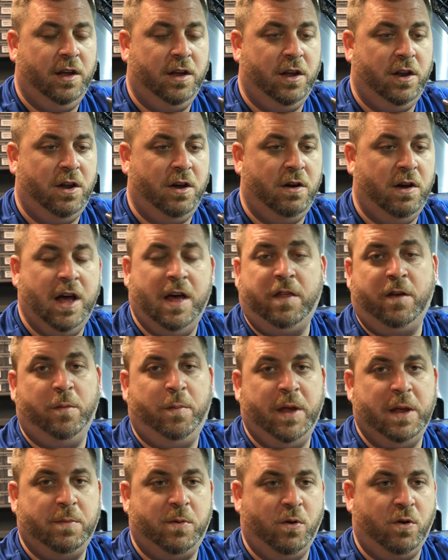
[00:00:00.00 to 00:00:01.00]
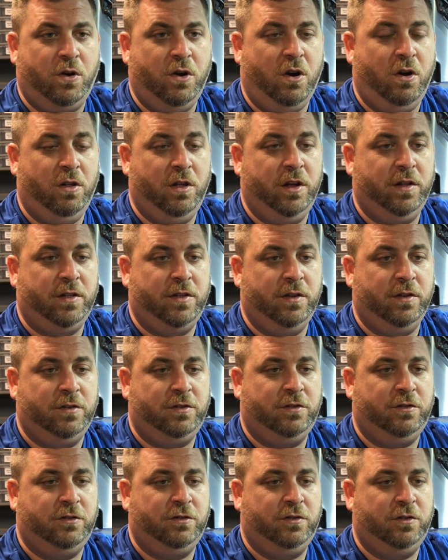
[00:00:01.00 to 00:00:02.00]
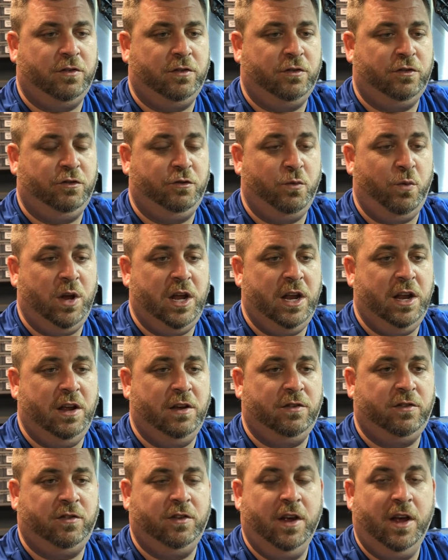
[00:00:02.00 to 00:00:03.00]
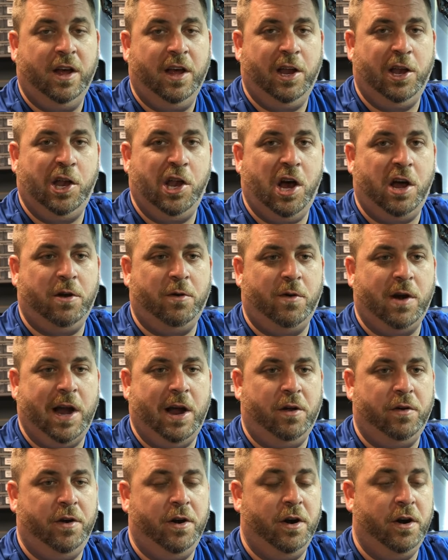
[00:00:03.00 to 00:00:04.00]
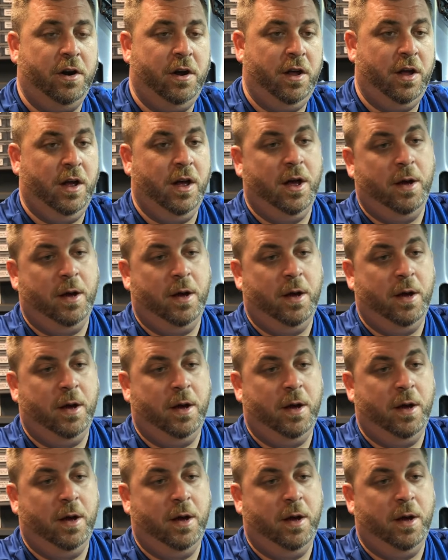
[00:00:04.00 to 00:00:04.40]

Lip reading: You know, other people call it the sweetest nut rounder,